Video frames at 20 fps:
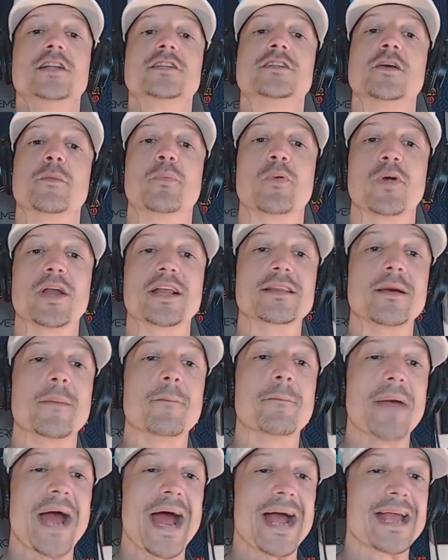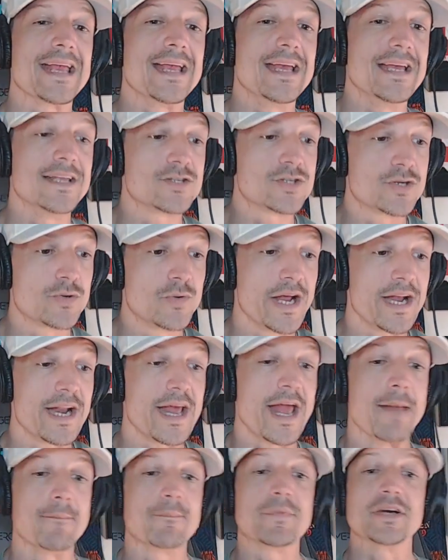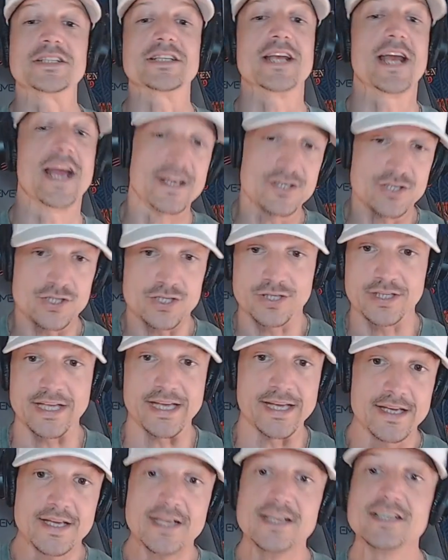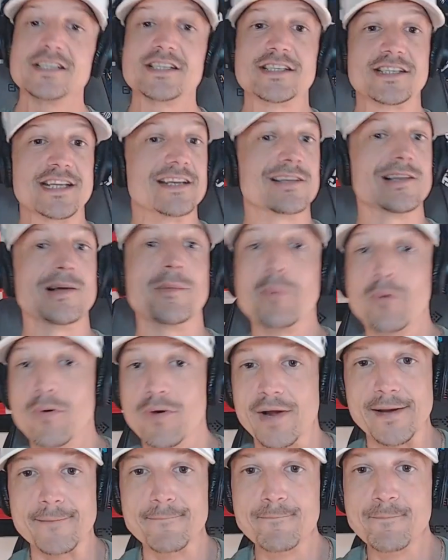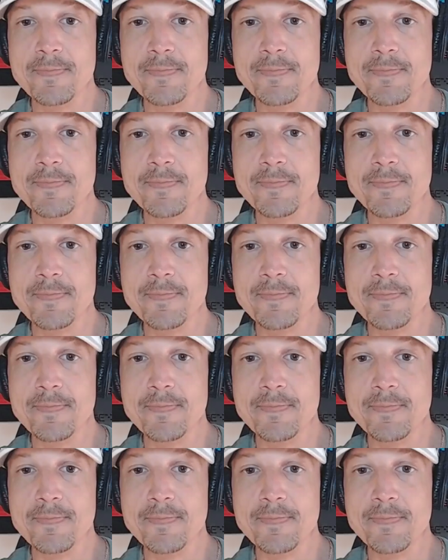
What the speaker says: to bring them back into it and potentially steal a point.